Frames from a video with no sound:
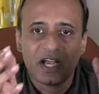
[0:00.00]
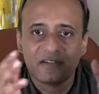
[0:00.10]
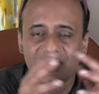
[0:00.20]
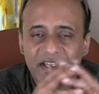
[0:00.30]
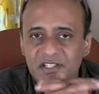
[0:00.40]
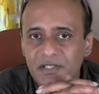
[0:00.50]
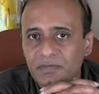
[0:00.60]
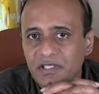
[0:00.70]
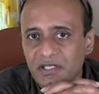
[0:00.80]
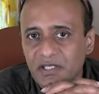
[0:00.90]
Advantage
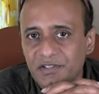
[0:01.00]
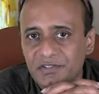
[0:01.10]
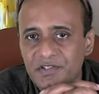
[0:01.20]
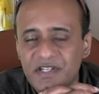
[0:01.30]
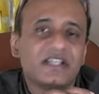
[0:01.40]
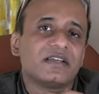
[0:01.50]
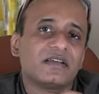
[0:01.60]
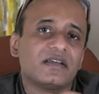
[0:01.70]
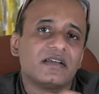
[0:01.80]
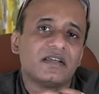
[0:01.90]
number three,
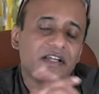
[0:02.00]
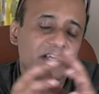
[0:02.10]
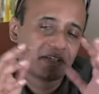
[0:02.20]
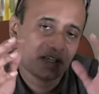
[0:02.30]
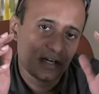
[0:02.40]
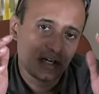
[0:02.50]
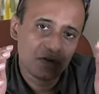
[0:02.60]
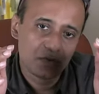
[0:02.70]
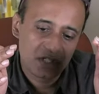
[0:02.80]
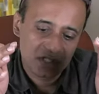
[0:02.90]
it
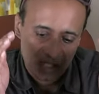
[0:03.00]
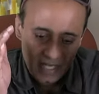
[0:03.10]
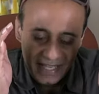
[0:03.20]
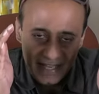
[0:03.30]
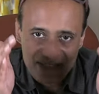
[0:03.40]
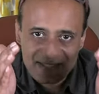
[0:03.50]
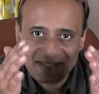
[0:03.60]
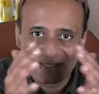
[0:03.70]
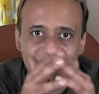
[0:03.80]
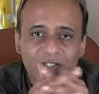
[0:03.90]
reduces
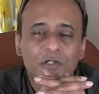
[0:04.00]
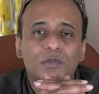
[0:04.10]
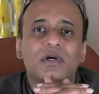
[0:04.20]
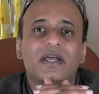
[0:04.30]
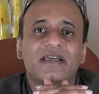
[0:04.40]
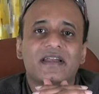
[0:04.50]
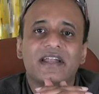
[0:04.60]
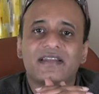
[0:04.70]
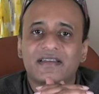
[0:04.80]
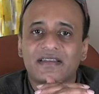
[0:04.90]
hiss to a
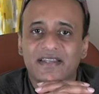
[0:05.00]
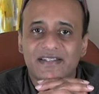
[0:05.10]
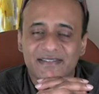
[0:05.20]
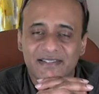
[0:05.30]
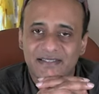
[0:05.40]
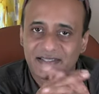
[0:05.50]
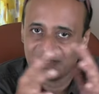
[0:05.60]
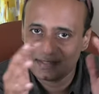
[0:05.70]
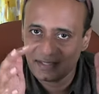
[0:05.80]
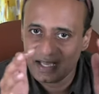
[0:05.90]
great extent
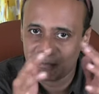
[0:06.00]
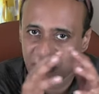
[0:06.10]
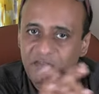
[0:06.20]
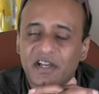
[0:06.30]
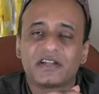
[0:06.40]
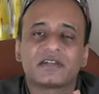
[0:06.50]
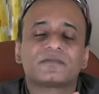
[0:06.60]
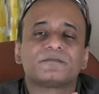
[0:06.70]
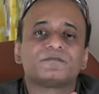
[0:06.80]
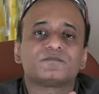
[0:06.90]
in the amplifier.
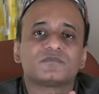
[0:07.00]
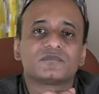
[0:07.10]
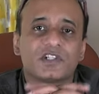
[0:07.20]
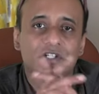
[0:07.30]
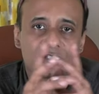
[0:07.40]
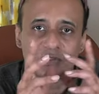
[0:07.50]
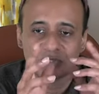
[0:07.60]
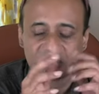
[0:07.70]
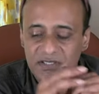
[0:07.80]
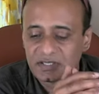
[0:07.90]

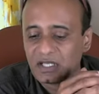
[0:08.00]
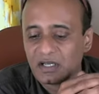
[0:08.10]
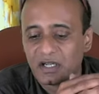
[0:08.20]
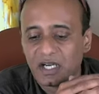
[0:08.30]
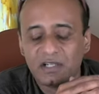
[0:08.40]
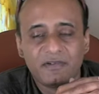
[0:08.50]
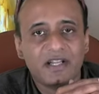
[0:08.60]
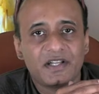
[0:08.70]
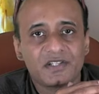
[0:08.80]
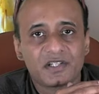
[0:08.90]
So that is the
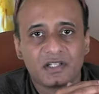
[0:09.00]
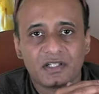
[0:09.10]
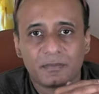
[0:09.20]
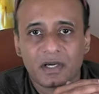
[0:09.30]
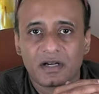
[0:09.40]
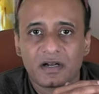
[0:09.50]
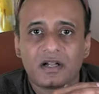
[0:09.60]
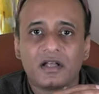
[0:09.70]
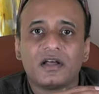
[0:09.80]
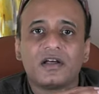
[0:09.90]
advantage number
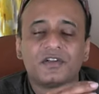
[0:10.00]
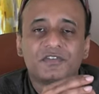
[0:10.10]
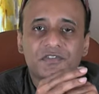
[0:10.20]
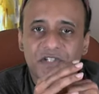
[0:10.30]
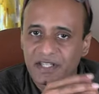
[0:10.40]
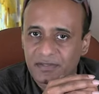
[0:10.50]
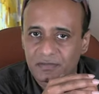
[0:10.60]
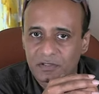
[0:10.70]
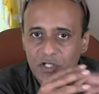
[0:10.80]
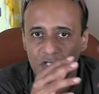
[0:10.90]
3
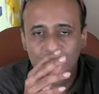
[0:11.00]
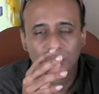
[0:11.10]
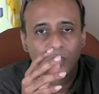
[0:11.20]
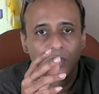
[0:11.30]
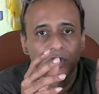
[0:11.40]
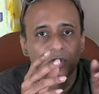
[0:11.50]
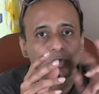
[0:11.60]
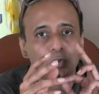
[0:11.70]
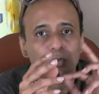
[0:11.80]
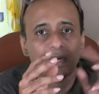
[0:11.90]
so
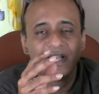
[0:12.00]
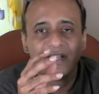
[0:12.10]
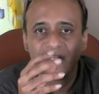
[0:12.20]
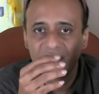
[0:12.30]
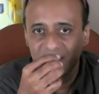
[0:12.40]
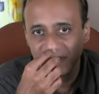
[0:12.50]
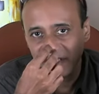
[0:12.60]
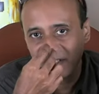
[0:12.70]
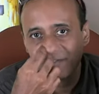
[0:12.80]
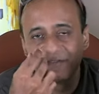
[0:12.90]
2 and
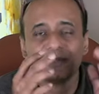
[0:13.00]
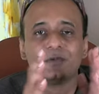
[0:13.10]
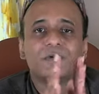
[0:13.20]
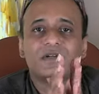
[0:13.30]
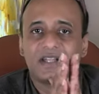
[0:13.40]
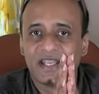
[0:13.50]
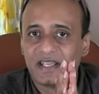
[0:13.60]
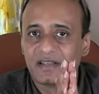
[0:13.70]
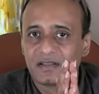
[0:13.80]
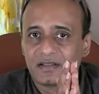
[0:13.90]
3 if you
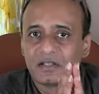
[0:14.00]
take